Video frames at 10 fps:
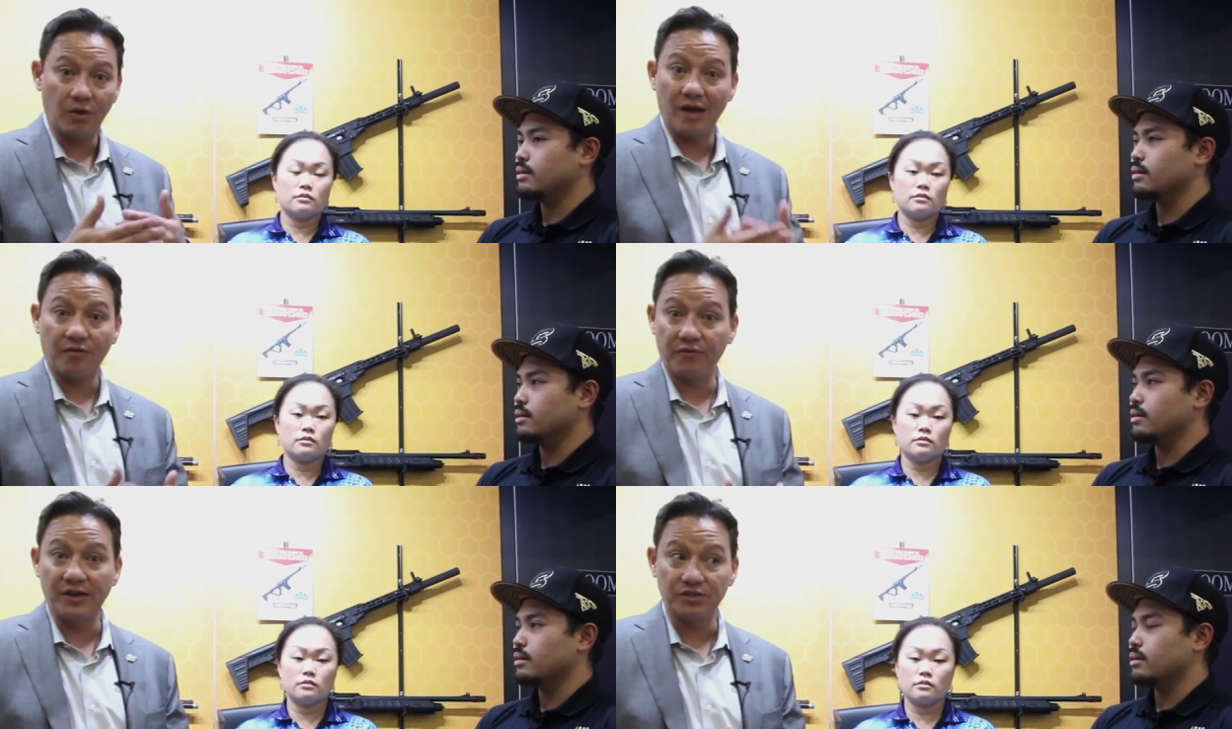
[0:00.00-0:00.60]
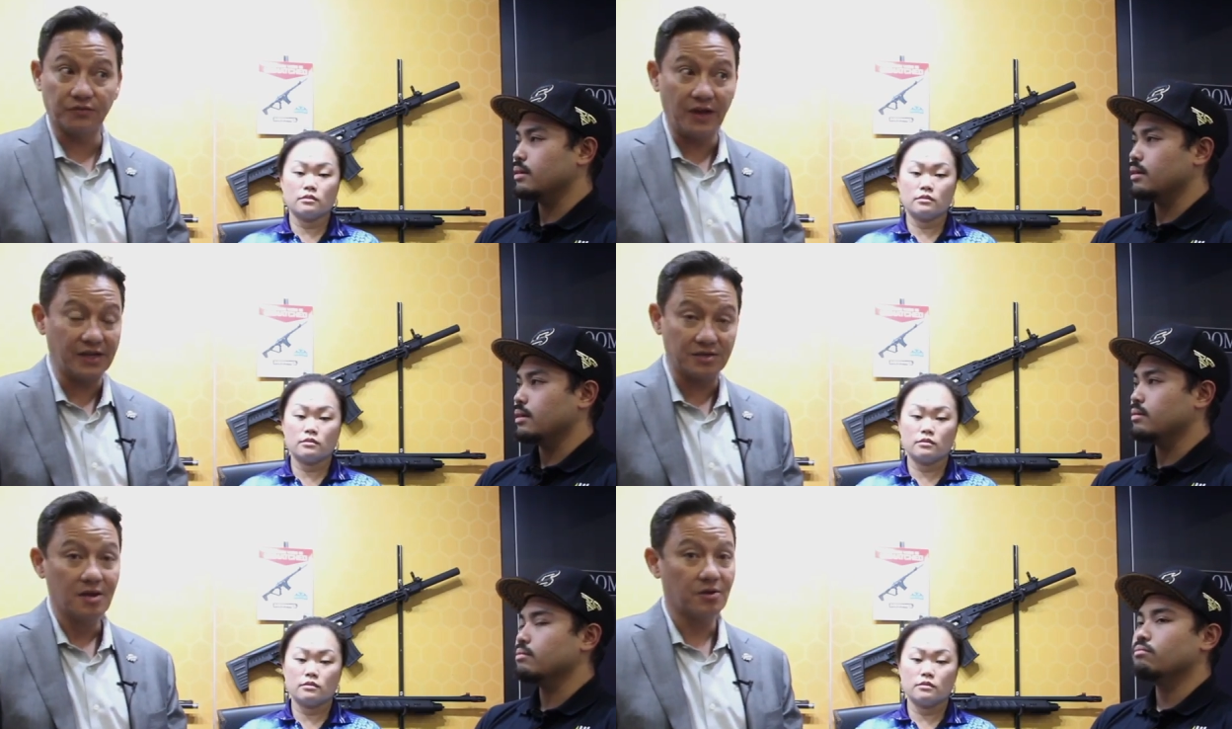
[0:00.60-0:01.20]
Speaker 1: to have a face to
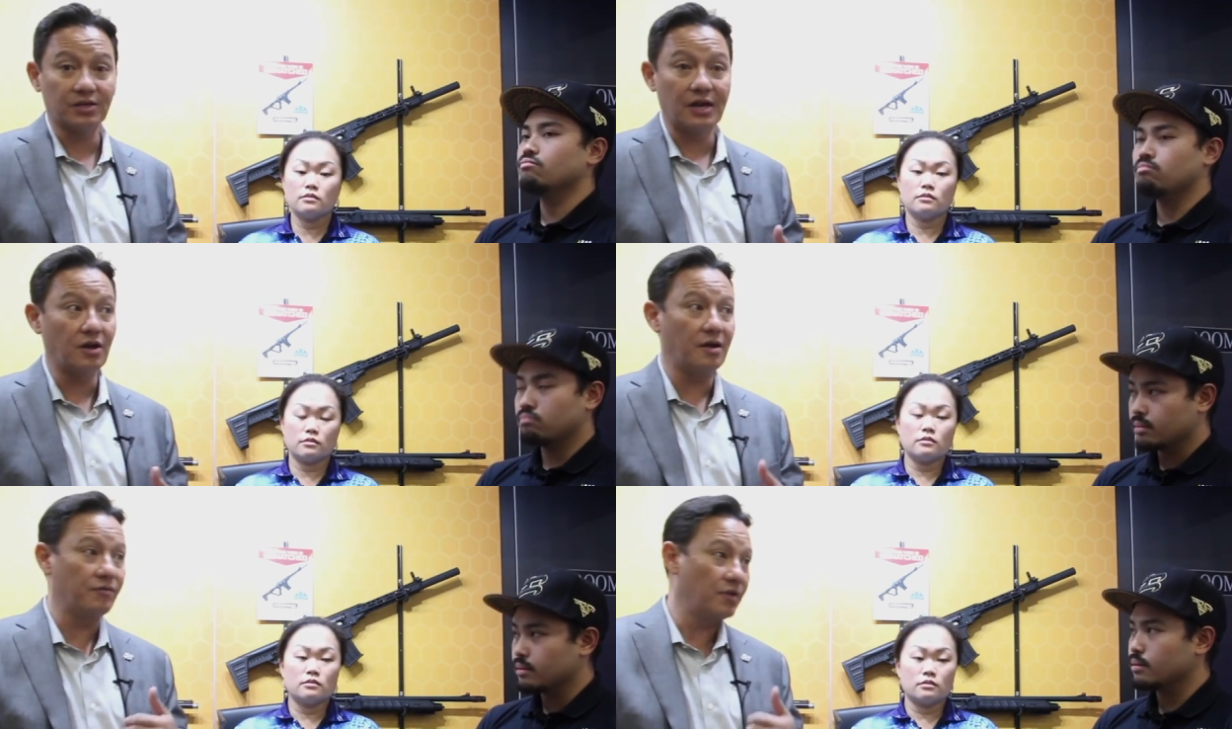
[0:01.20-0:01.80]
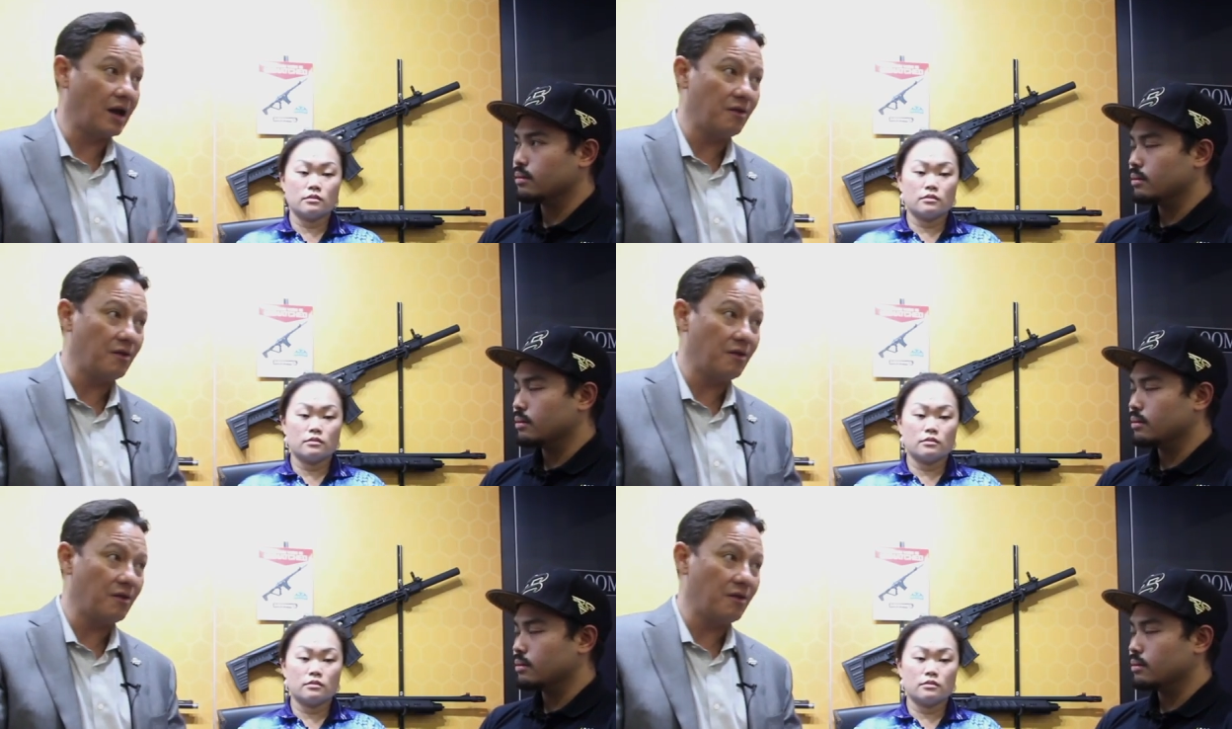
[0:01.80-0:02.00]
face because I don't.